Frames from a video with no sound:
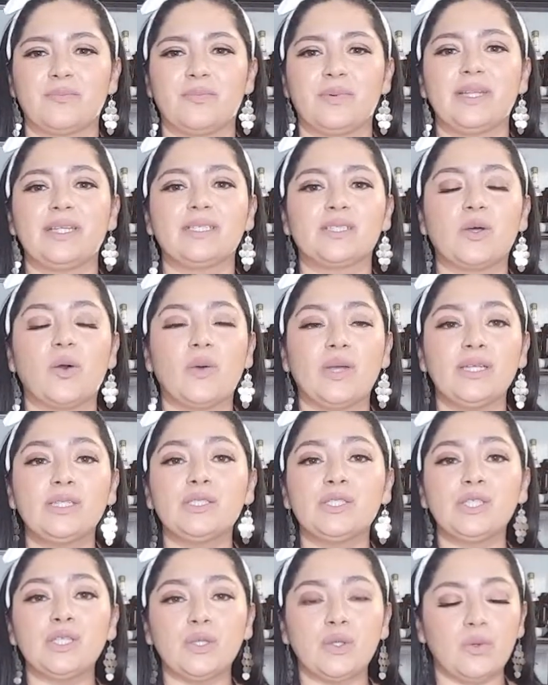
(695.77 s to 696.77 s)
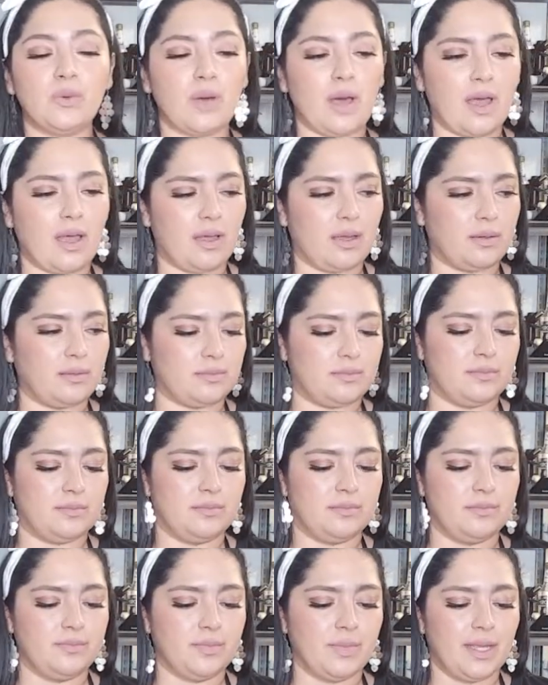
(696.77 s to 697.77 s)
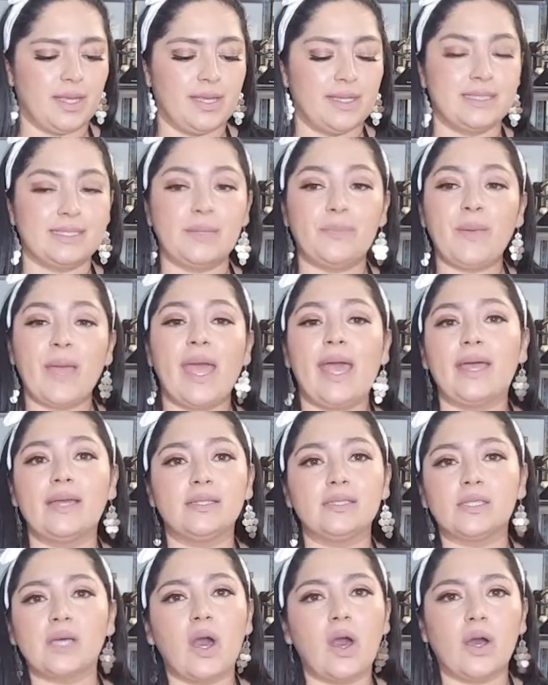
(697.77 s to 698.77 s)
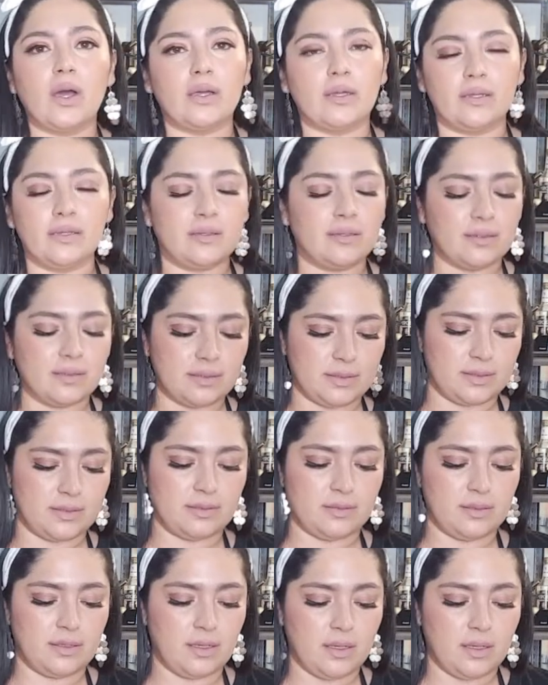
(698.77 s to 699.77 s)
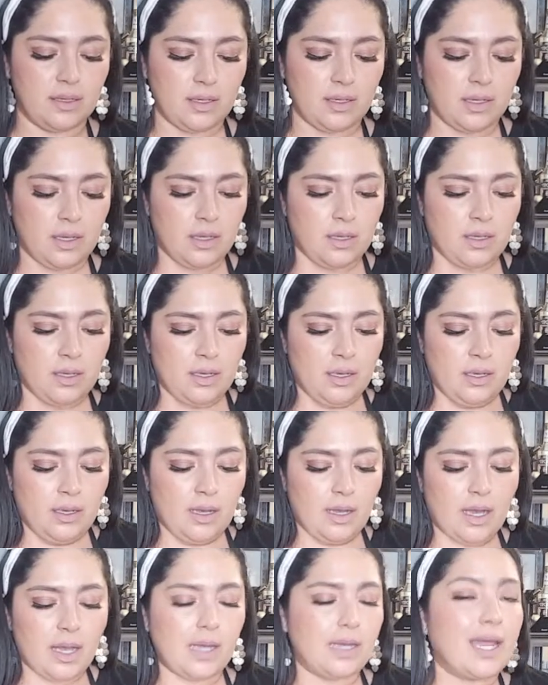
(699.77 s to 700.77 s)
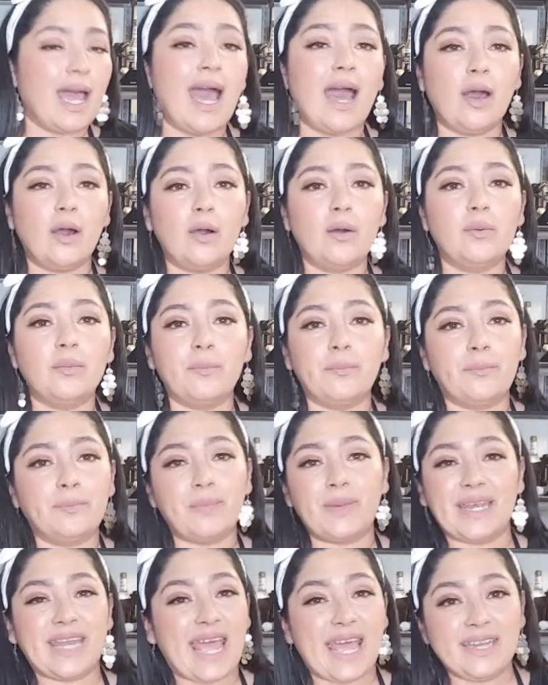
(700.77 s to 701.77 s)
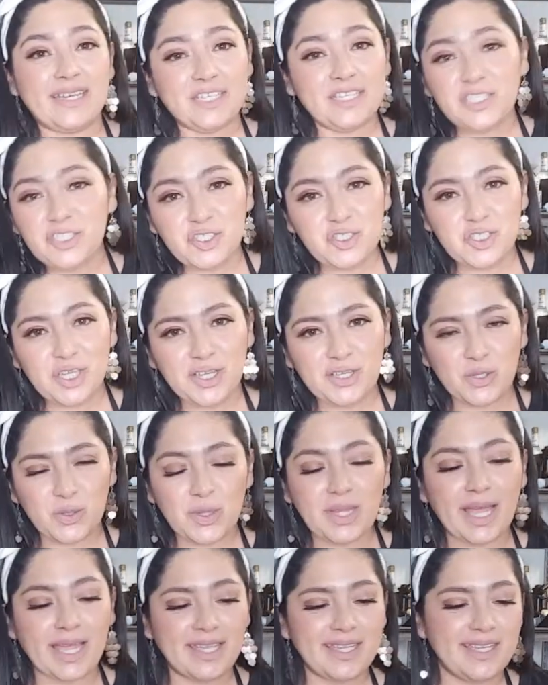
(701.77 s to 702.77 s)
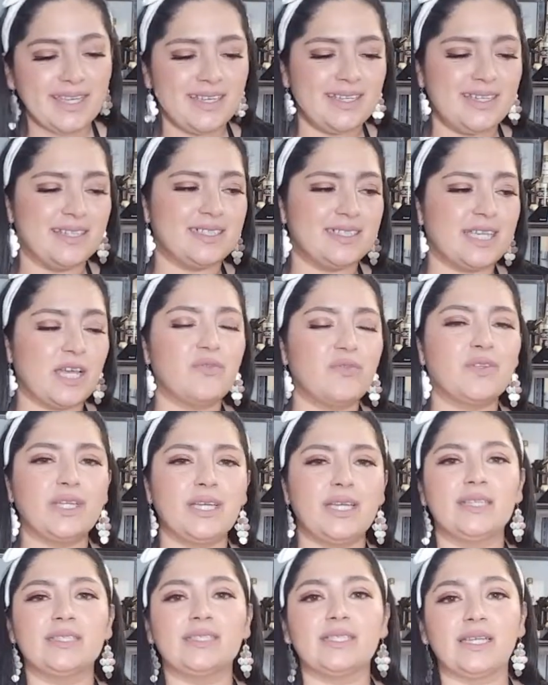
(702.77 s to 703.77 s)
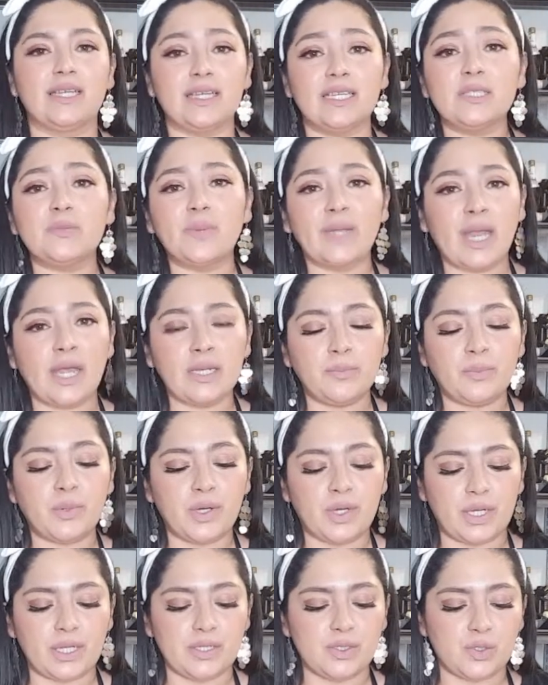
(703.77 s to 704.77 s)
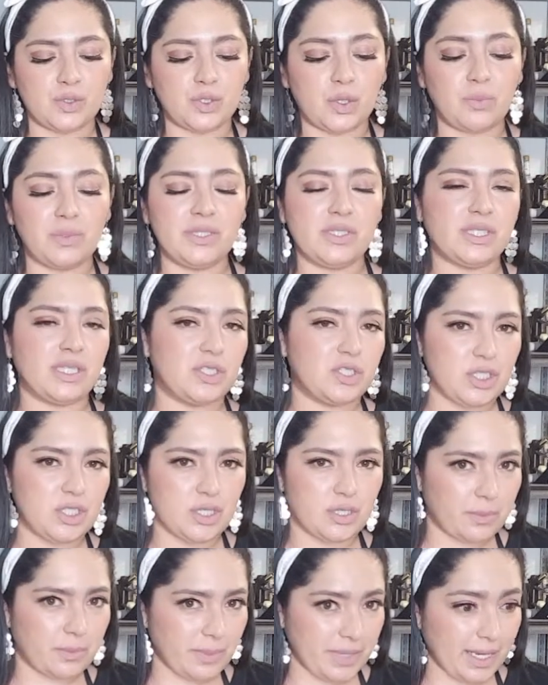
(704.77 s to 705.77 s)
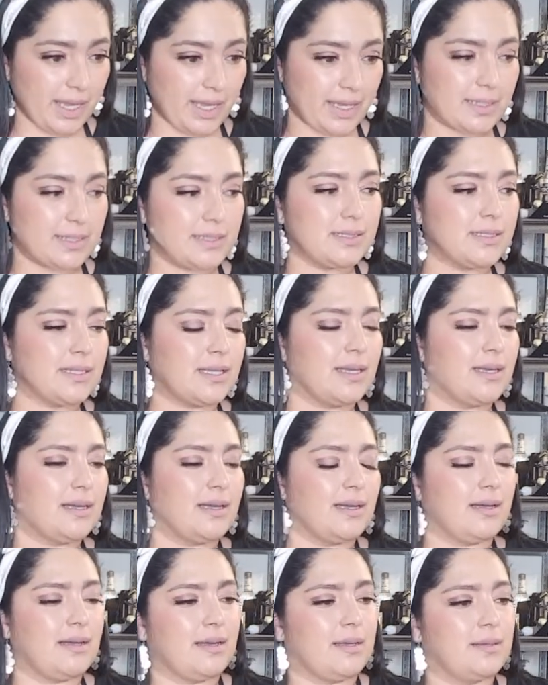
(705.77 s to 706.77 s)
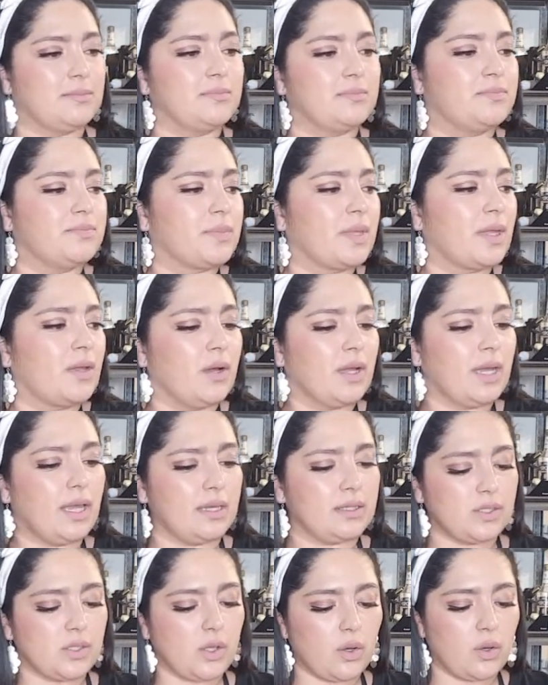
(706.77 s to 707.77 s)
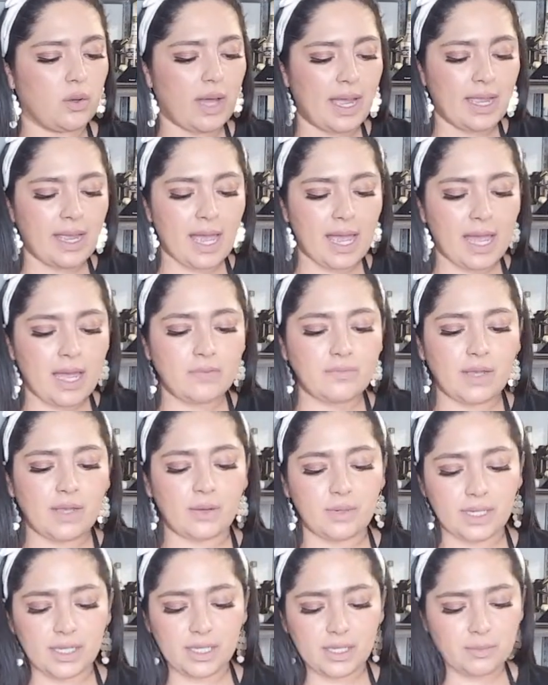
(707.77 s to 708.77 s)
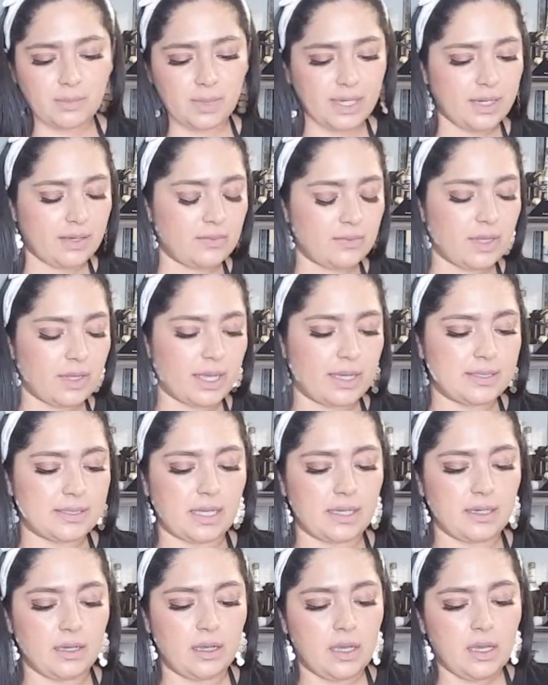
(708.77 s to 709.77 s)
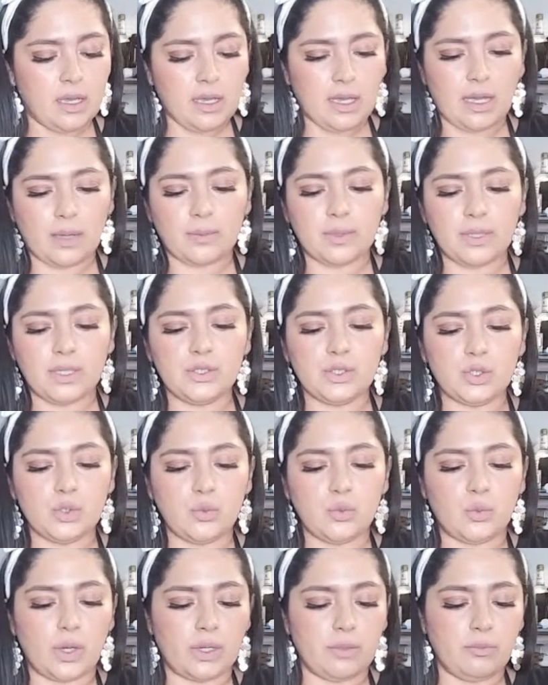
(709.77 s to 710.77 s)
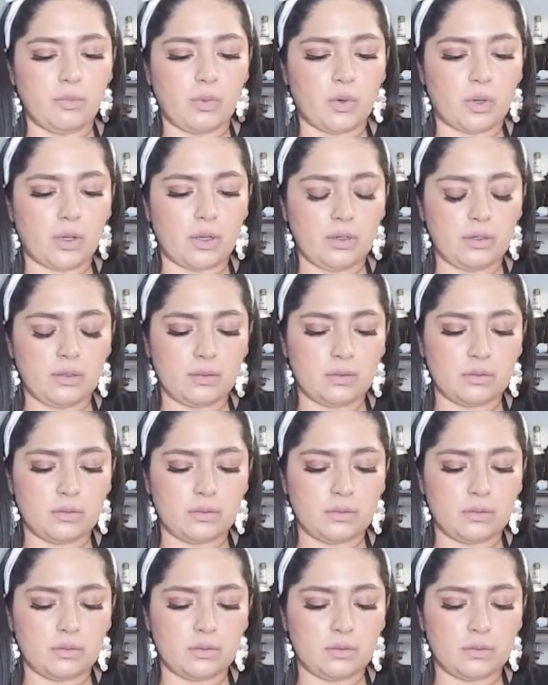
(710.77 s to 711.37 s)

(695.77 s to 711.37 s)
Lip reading: it's going to depend on how banana-ish you like it. Definitely it is banana pudding, so don't be stingy on the bananas. Okay, so I already cut mine out, like I said. I'm gonna do one more.